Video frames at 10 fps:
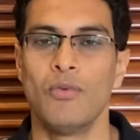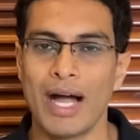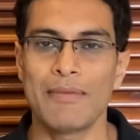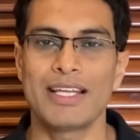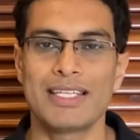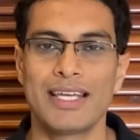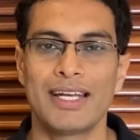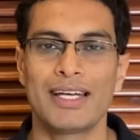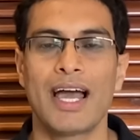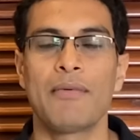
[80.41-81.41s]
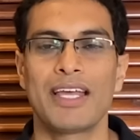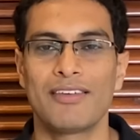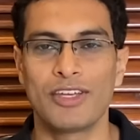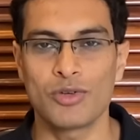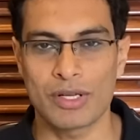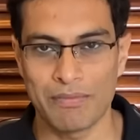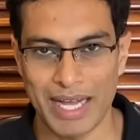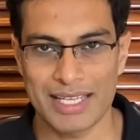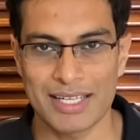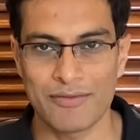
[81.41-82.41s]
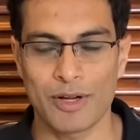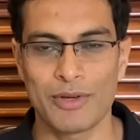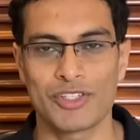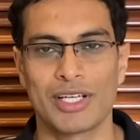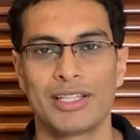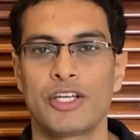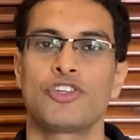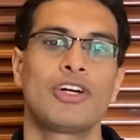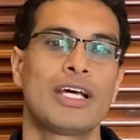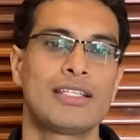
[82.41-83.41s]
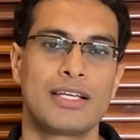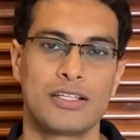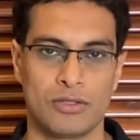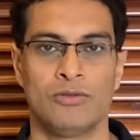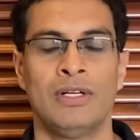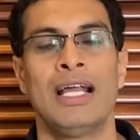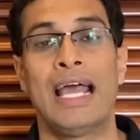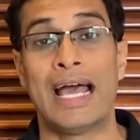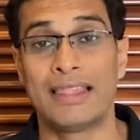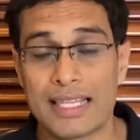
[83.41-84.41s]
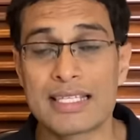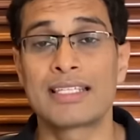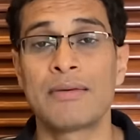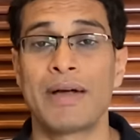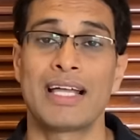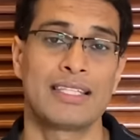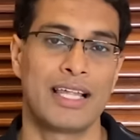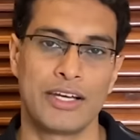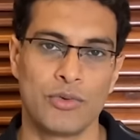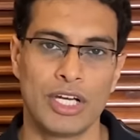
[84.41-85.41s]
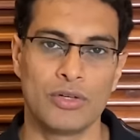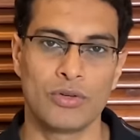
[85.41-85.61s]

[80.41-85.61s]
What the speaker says: Why am I saying it? Am I giving you some biased information? The short answer is no. And this is the math that you need to